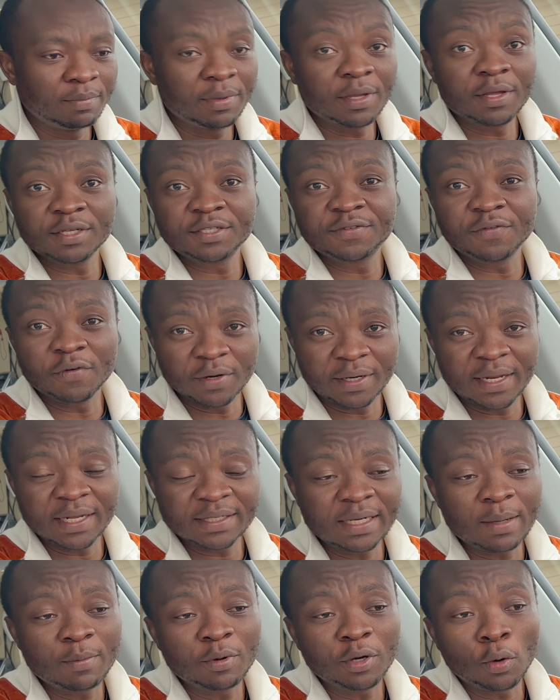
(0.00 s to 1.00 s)
because for a
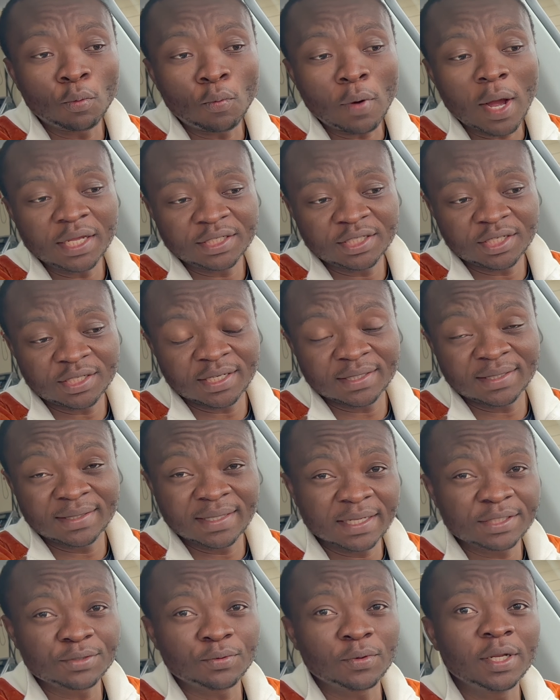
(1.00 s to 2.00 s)
Tesla Model Y such
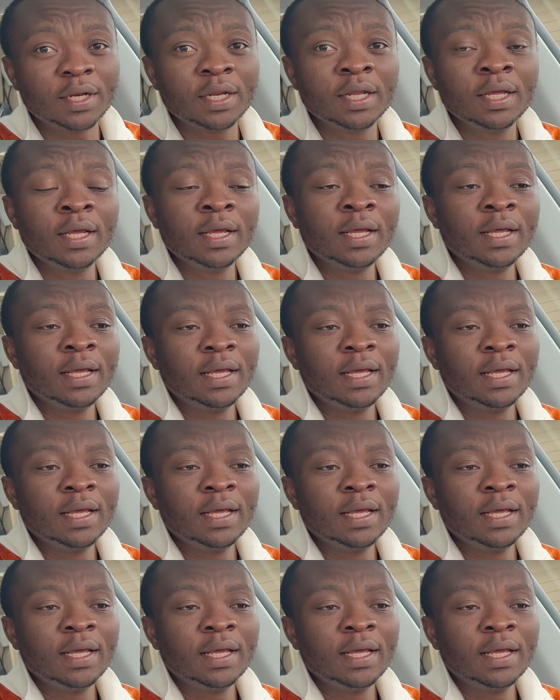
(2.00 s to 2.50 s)
as this one,